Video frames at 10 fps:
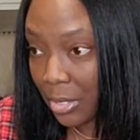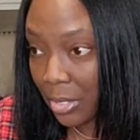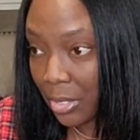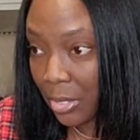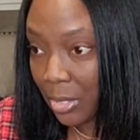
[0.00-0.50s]

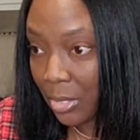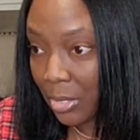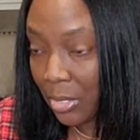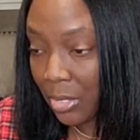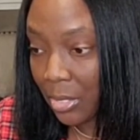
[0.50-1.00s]

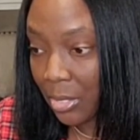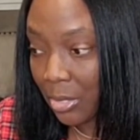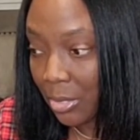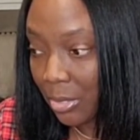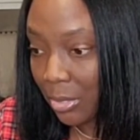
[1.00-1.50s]

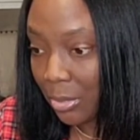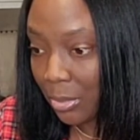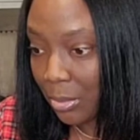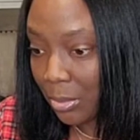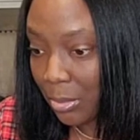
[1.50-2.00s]

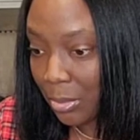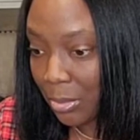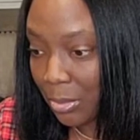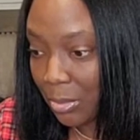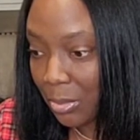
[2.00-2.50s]
Nobody speaks.